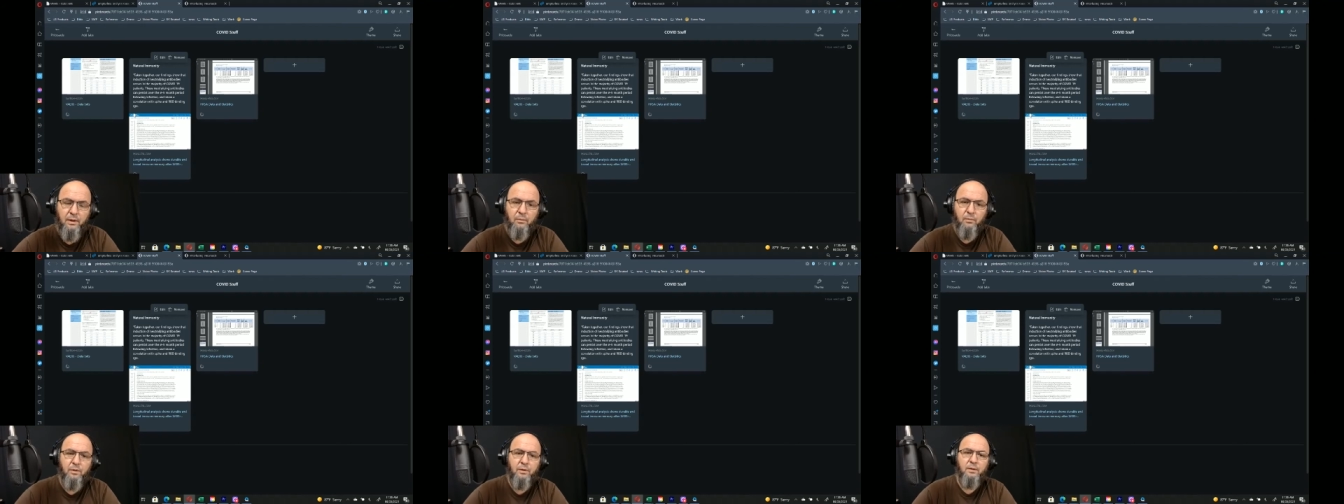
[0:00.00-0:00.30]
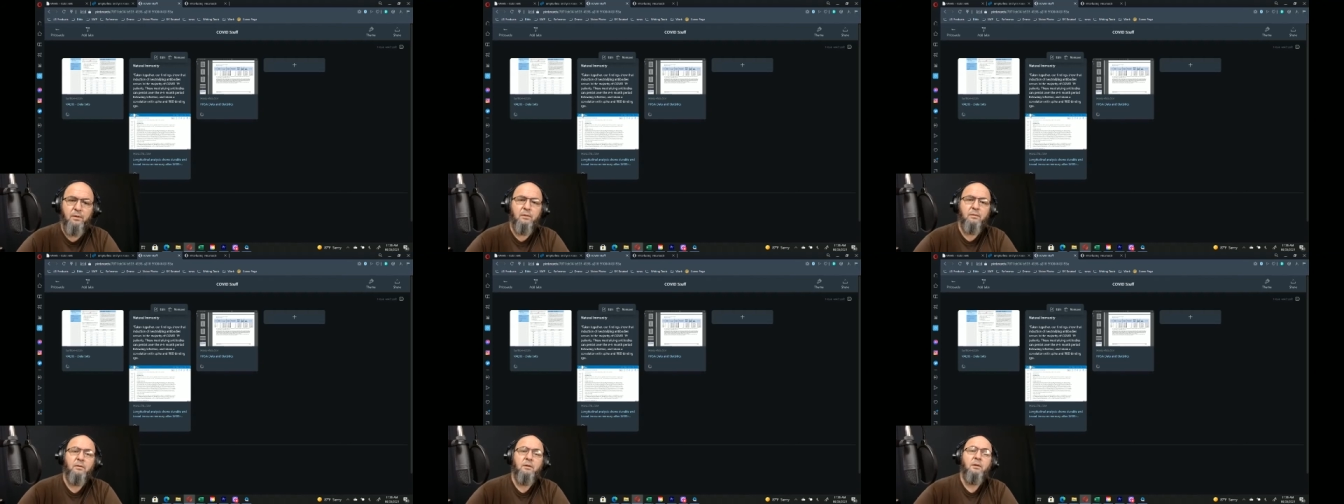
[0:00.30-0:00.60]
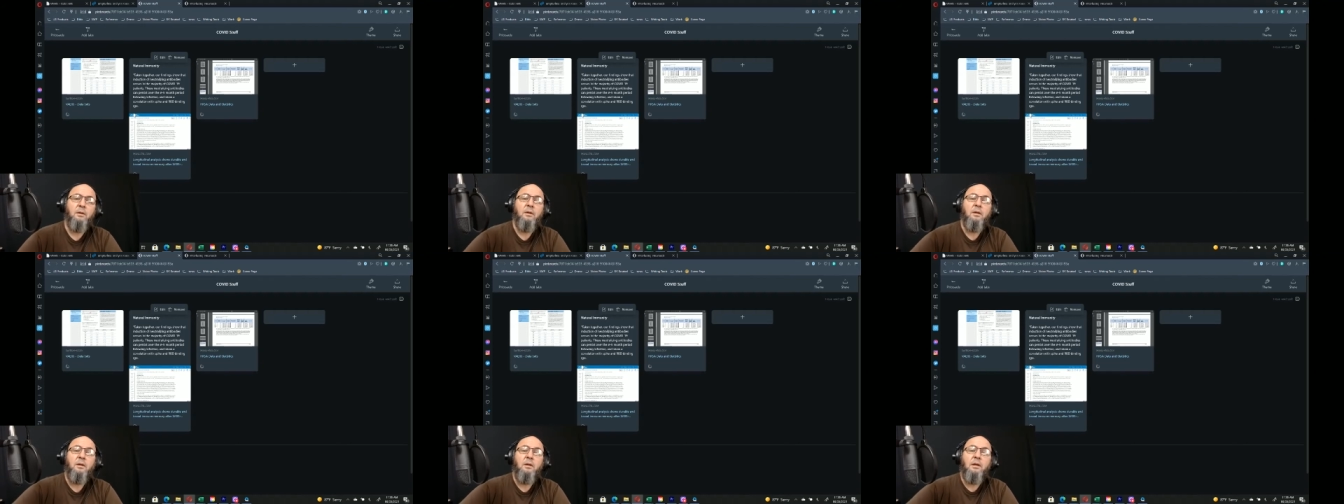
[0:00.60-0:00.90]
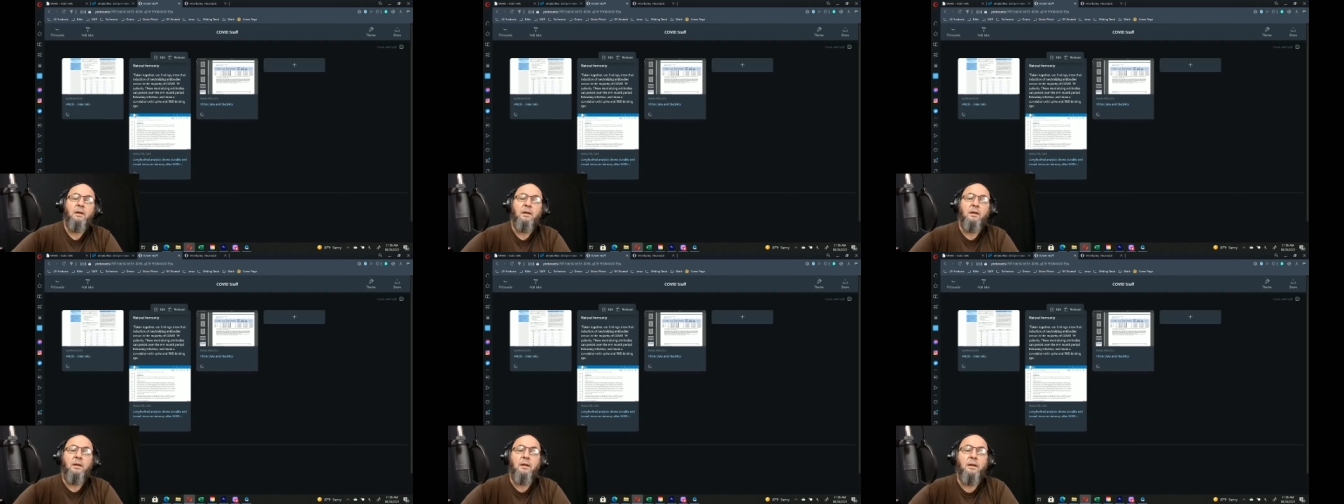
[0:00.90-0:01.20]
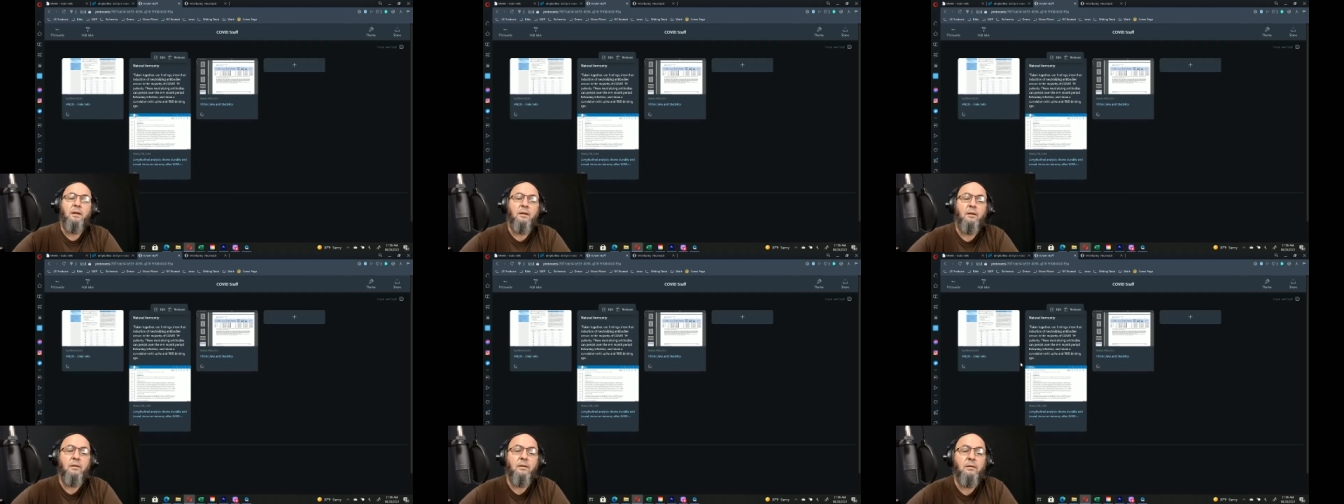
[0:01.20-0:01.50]
with it
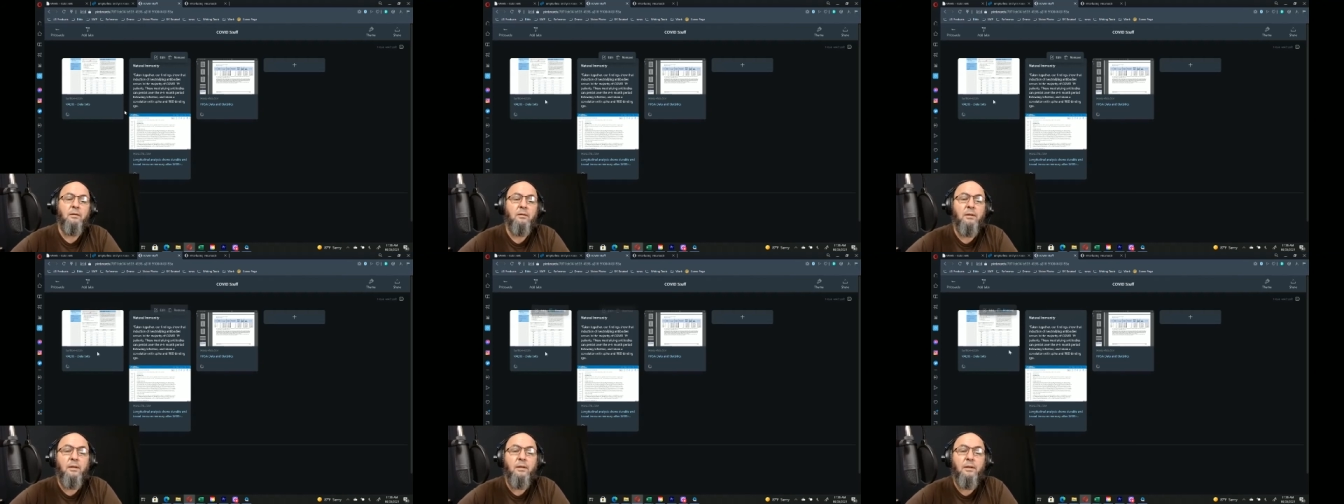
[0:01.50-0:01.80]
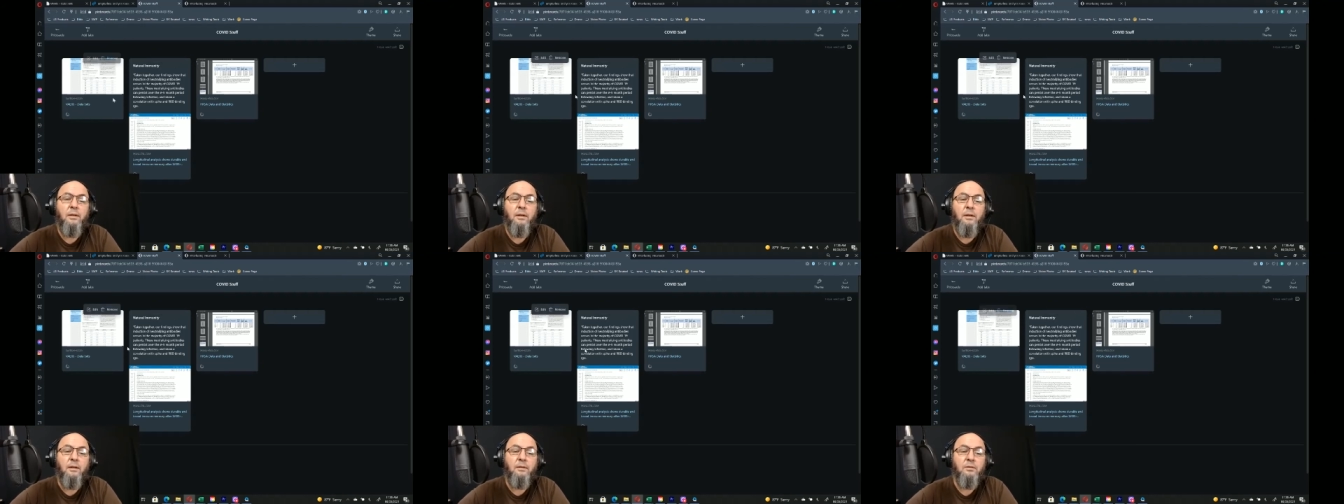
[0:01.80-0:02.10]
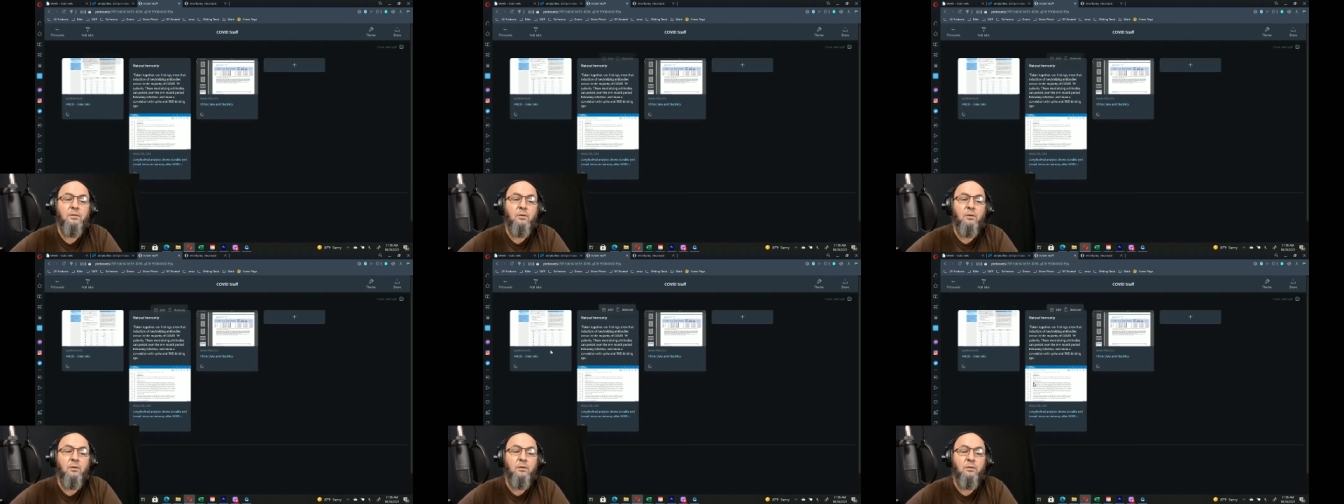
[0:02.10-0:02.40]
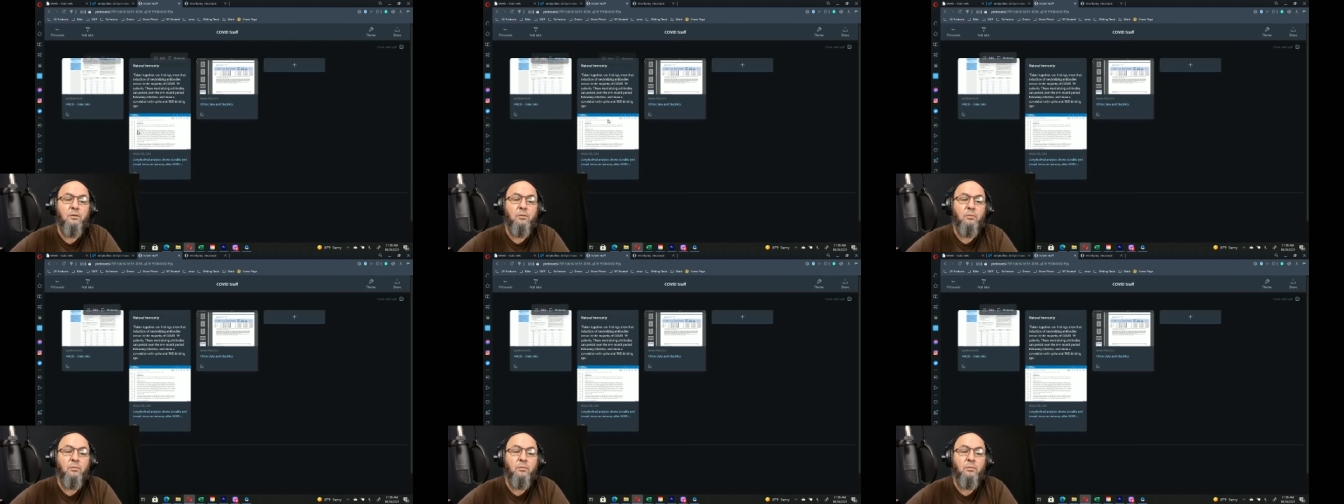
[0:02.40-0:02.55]
and started to